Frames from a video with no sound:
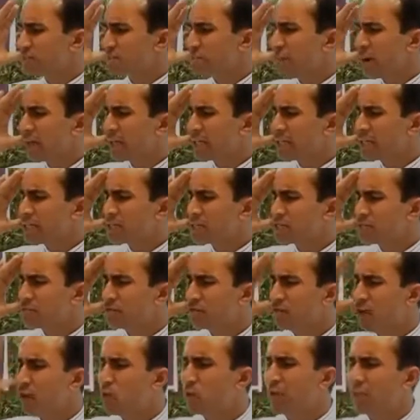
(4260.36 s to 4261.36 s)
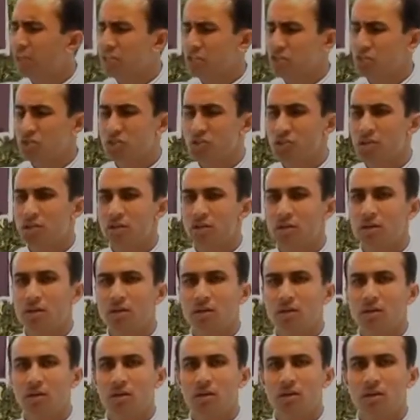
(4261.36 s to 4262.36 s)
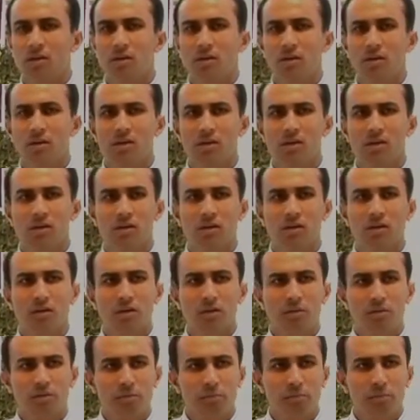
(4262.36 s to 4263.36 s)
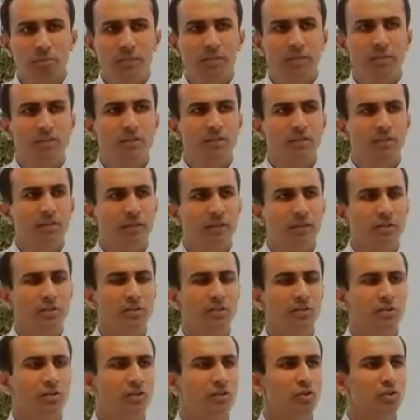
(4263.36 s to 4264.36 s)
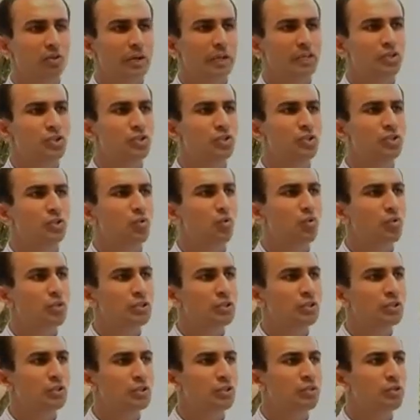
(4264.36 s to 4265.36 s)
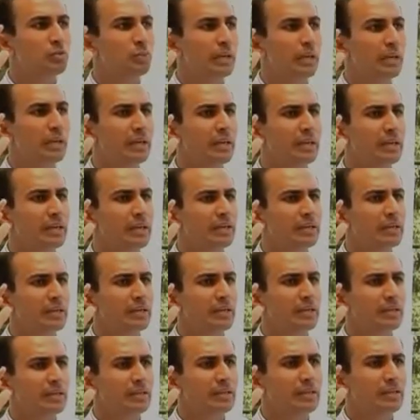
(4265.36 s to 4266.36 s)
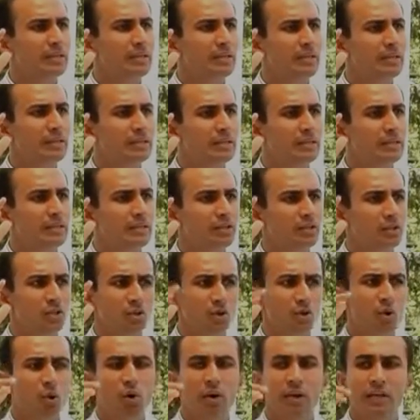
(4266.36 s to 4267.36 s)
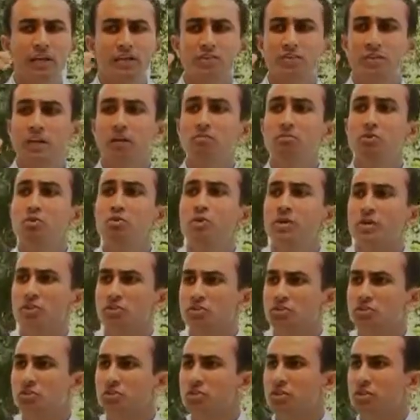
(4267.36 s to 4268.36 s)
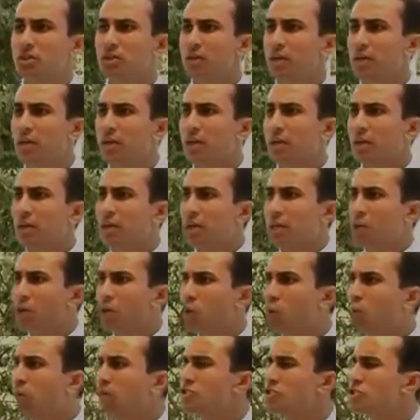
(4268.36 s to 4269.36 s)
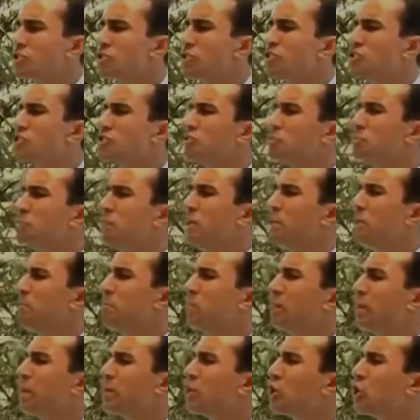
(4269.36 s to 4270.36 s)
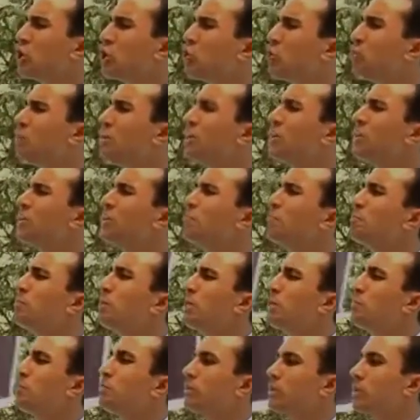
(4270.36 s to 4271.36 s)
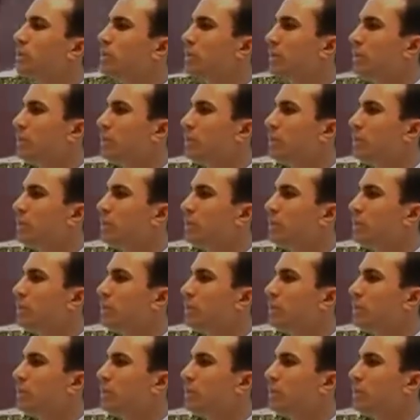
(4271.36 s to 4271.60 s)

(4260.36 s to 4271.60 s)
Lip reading: mind is focused on being the leader Christ wants you to be. The call has come to us. He wants us to be a peculiar people.